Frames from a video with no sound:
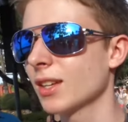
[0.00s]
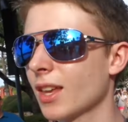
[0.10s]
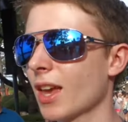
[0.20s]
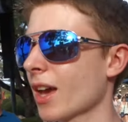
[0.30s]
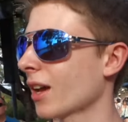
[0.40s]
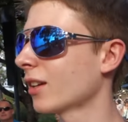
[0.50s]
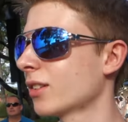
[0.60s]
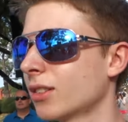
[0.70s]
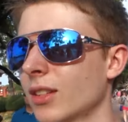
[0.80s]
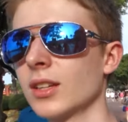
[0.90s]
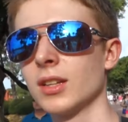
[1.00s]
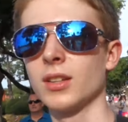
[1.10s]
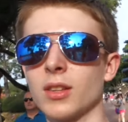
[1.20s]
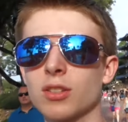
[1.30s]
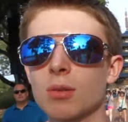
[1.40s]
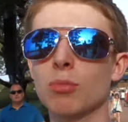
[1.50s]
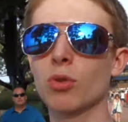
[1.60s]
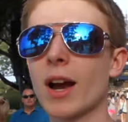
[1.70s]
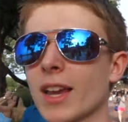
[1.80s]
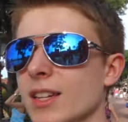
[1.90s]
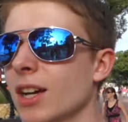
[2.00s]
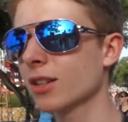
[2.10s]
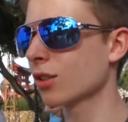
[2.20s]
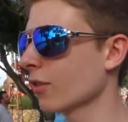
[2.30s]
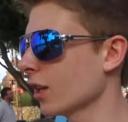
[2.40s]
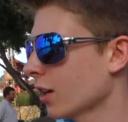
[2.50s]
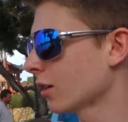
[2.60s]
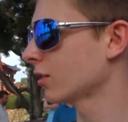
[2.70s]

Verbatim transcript: Yeah. There's some Moroccan ducks over here.